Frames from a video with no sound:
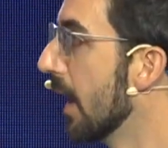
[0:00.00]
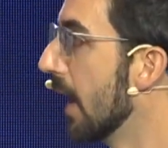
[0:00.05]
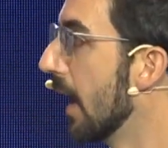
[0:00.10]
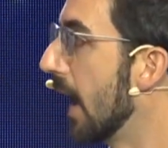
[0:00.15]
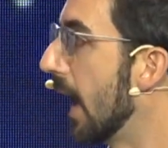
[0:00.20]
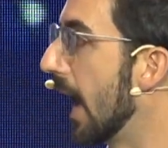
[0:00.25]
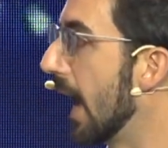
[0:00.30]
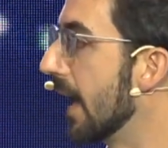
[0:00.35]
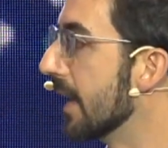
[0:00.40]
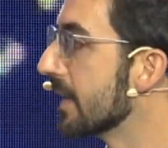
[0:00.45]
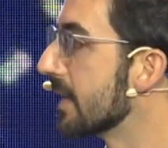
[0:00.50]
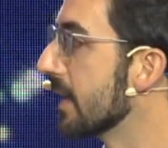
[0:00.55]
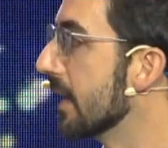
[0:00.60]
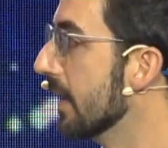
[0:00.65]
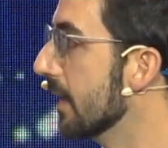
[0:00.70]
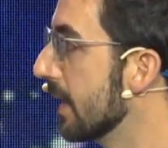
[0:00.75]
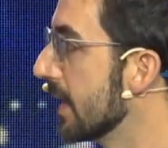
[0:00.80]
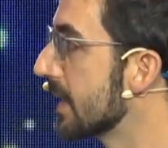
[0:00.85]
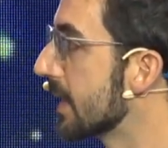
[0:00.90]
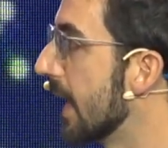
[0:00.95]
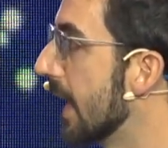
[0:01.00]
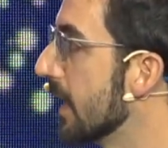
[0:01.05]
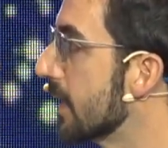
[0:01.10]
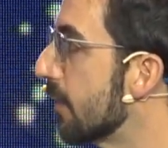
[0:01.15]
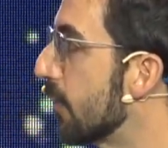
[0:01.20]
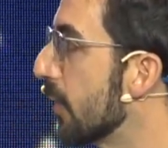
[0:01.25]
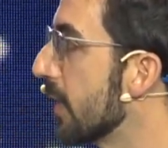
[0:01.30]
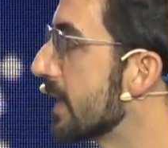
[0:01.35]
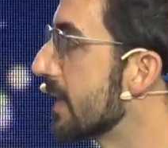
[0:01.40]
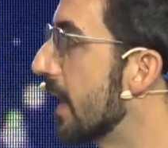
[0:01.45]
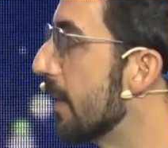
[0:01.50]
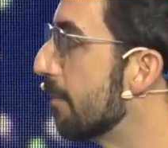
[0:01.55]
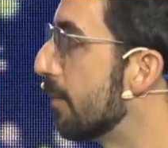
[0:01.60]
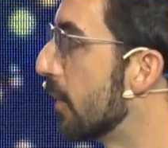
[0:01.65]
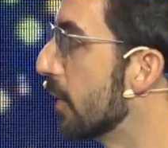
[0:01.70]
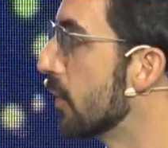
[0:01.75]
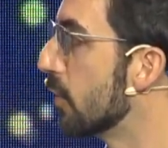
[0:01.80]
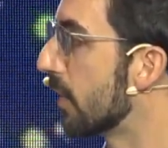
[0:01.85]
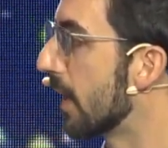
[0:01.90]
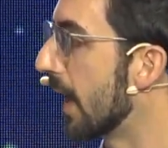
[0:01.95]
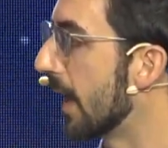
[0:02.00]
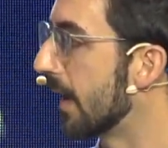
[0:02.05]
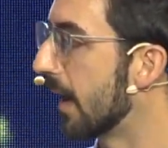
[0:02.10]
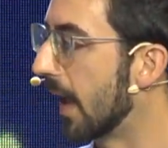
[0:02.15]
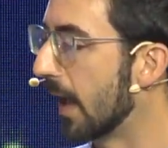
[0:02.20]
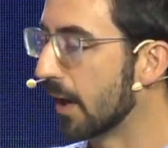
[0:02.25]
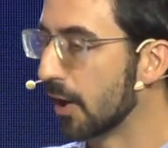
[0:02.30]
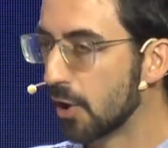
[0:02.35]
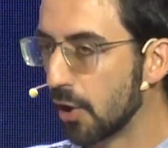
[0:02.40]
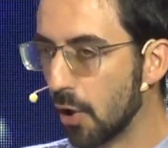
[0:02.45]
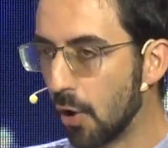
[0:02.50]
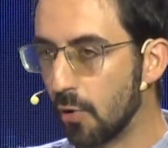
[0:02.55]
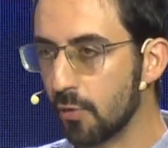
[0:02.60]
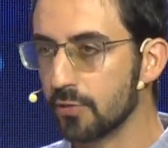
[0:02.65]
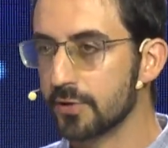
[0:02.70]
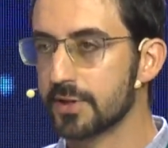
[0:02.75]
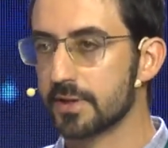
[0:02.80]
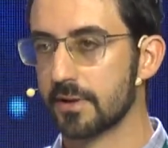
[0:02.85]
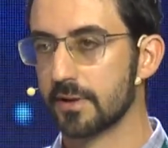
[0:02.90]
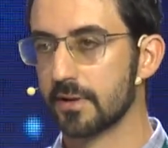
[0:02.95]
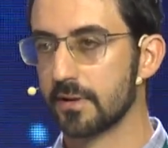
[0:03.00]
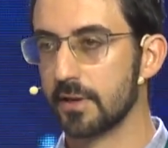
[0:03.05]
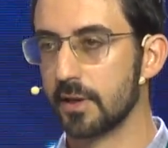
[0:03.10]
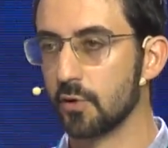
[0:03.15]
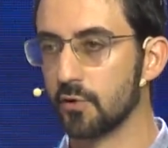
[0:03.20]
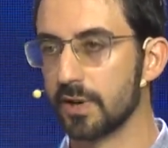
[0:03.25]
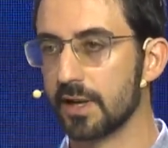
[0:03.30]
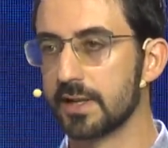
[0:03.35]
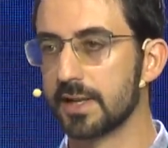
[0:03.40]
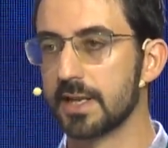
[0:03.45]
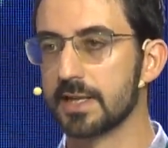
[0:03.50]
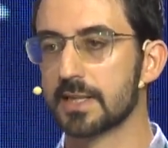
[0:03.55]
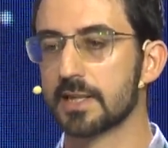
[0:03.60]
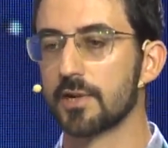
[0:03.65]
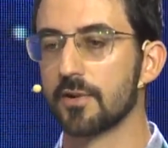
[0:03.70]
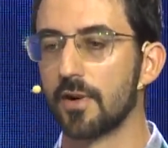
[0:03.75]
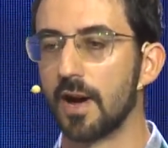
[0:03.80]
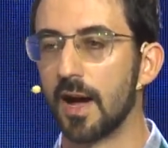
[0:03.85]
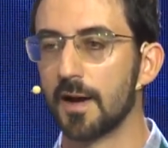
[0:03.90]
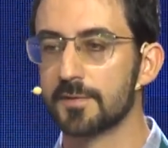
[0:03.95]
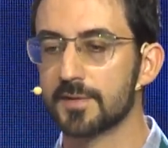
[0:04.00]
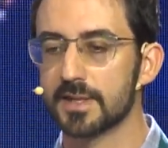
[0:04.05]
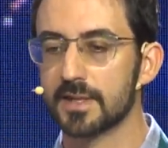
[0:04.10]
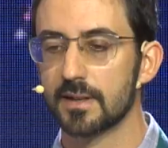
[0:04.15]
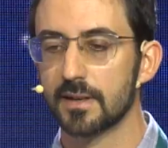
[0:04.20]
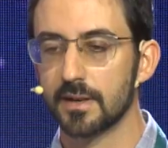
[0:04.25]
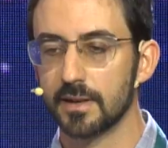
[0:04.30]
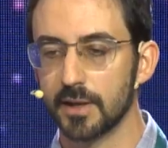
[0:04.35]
And in this case, for example, you can encode unit disk graphs